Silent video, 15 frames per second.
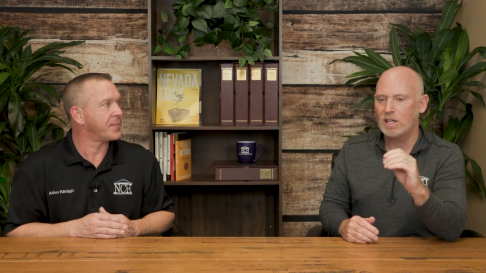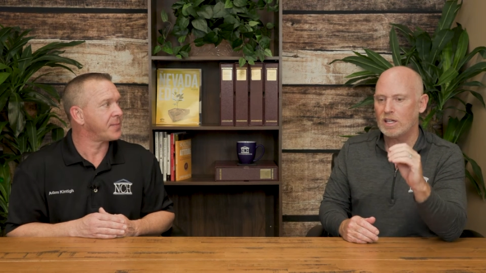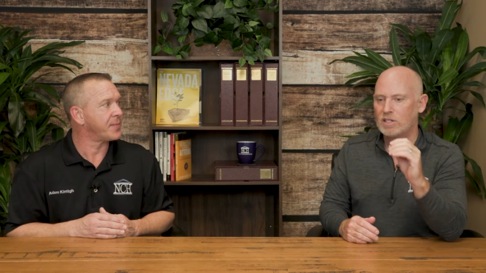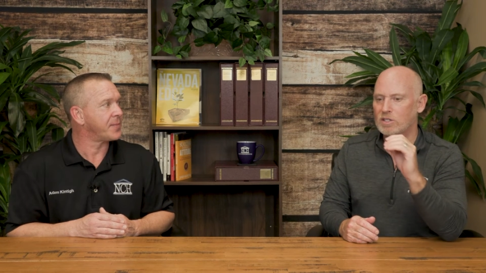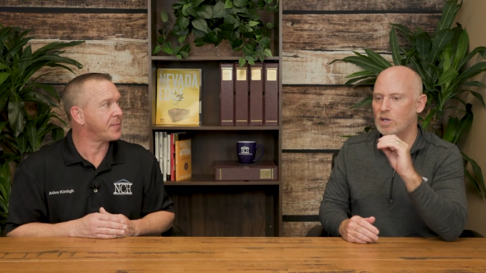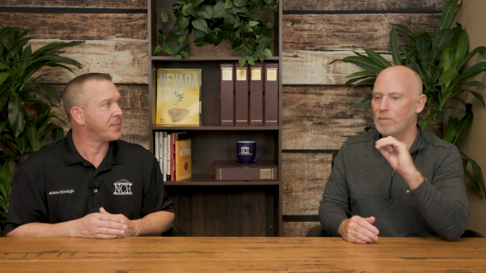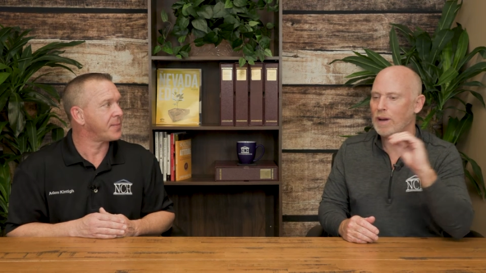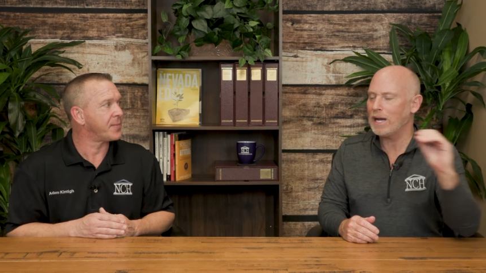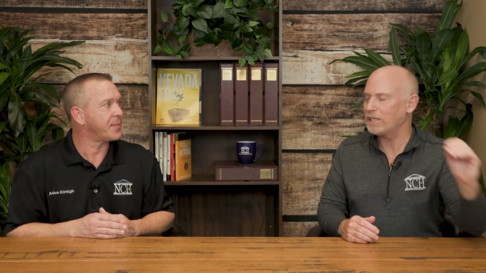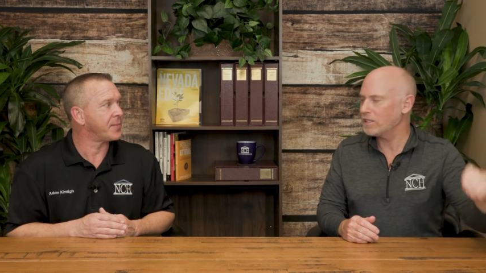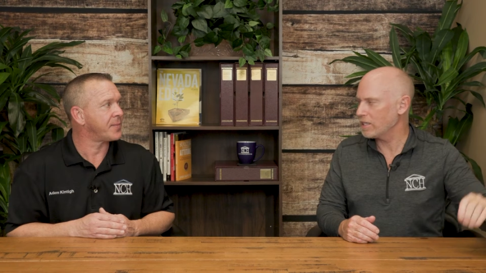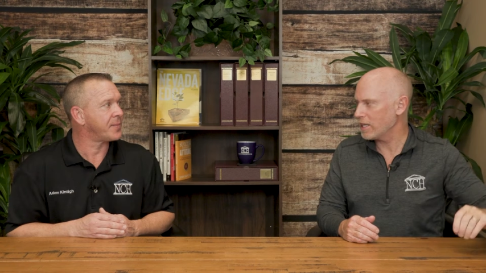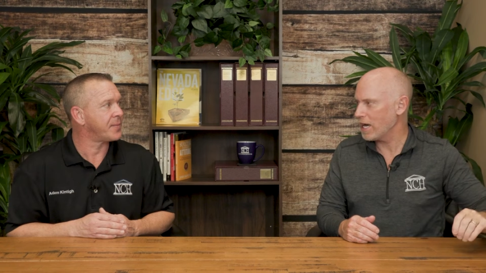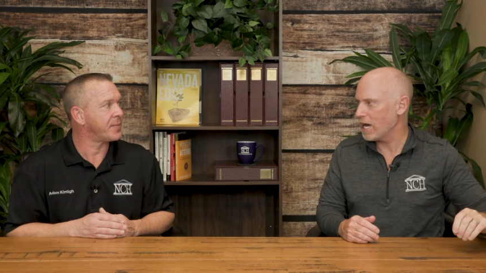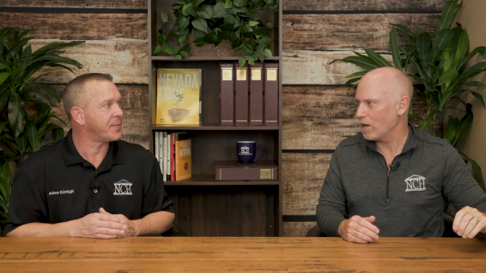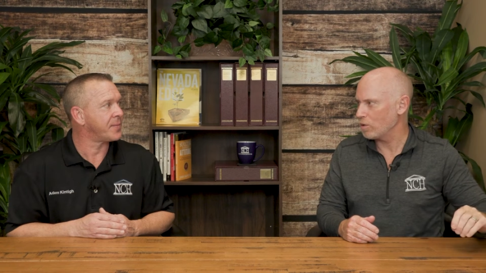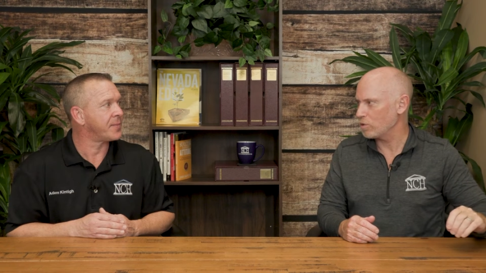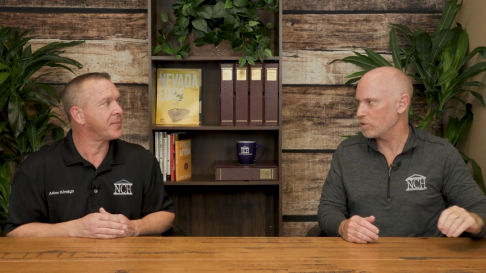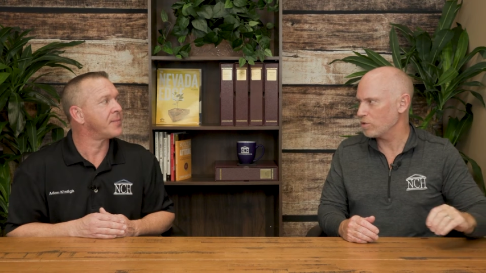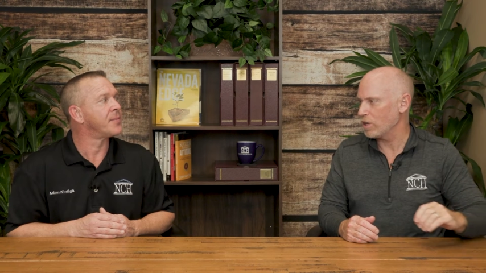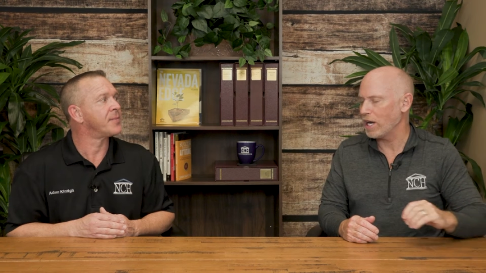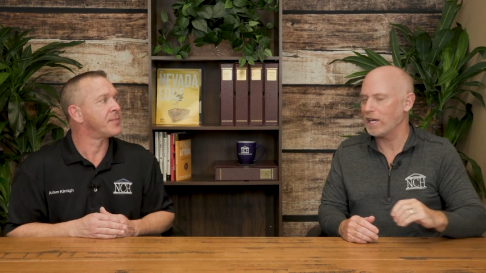Speaker 1: let's go back to the
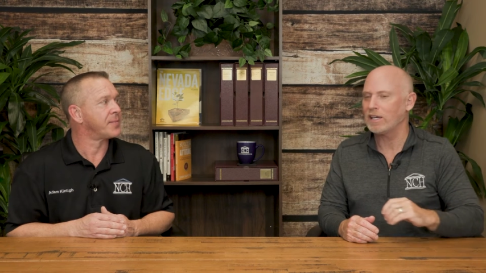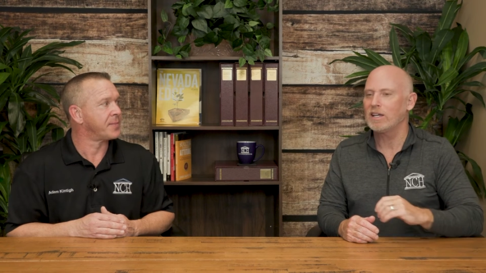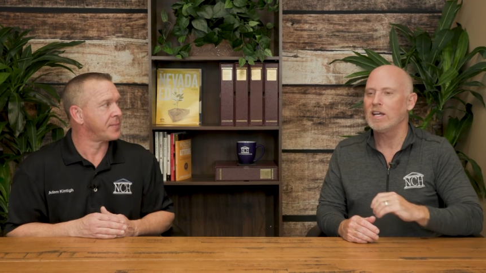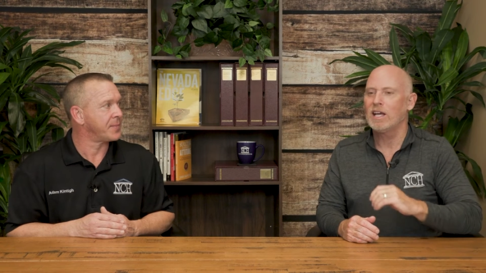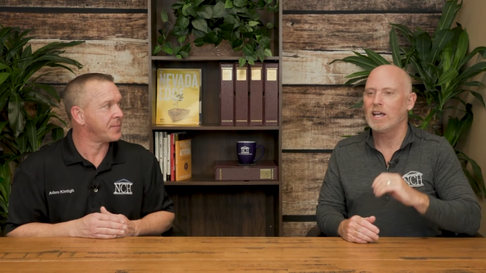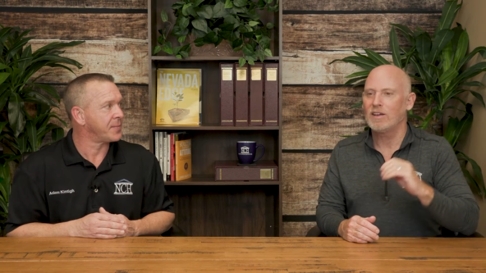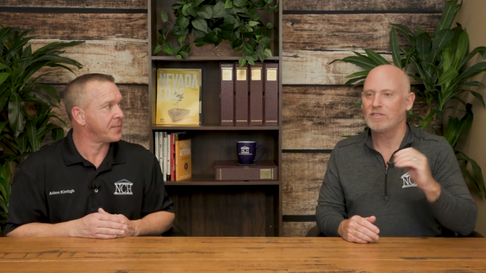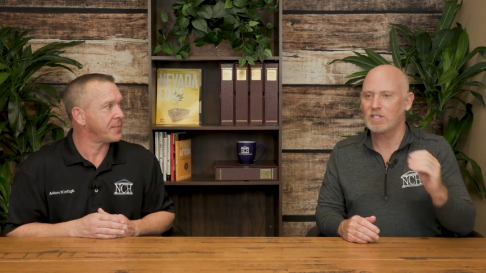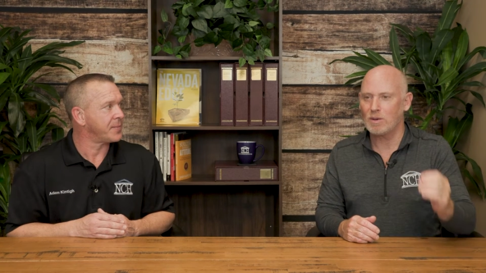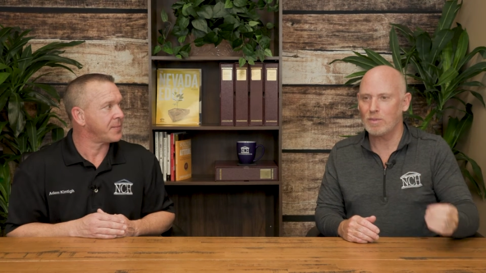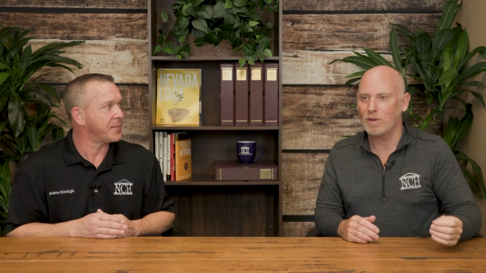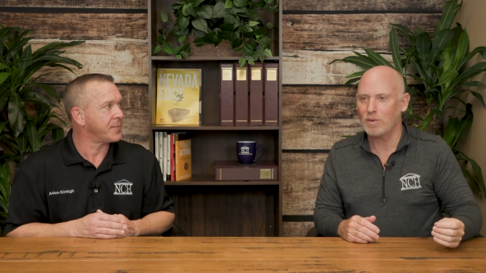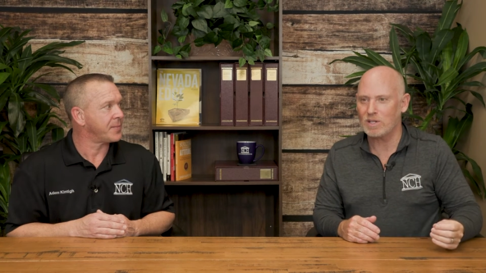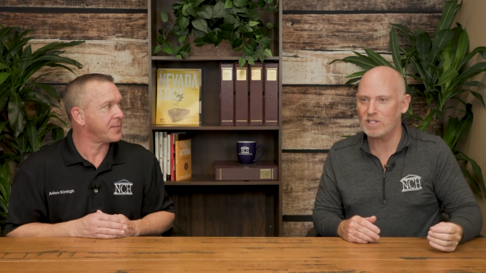house, right? If somebody